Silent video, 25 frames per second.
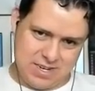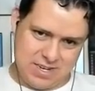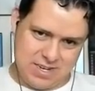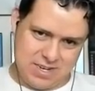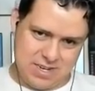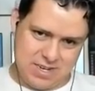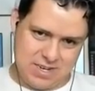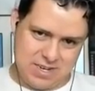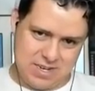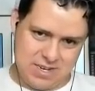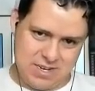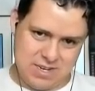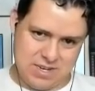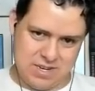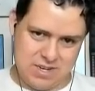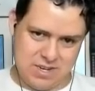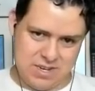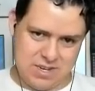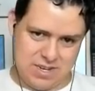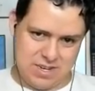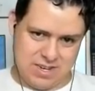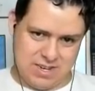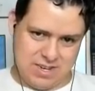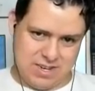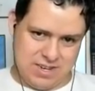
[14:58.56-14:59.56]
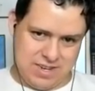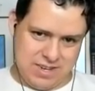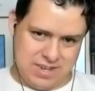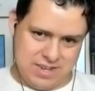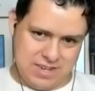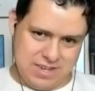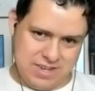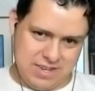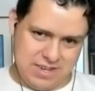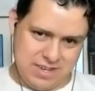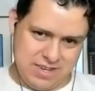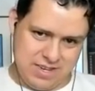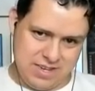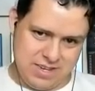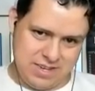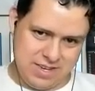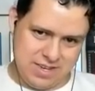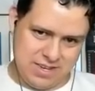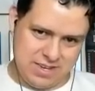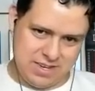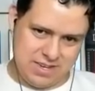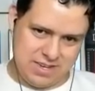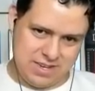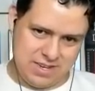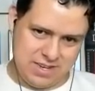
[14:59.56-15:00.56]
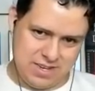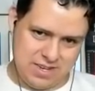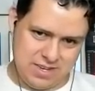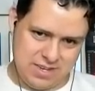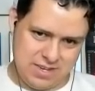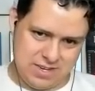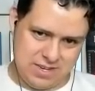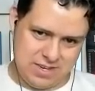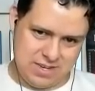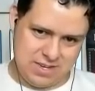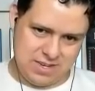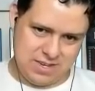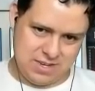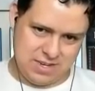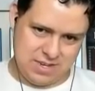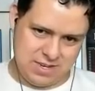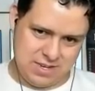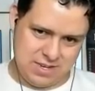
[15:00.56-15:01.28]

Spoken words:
(not speaking)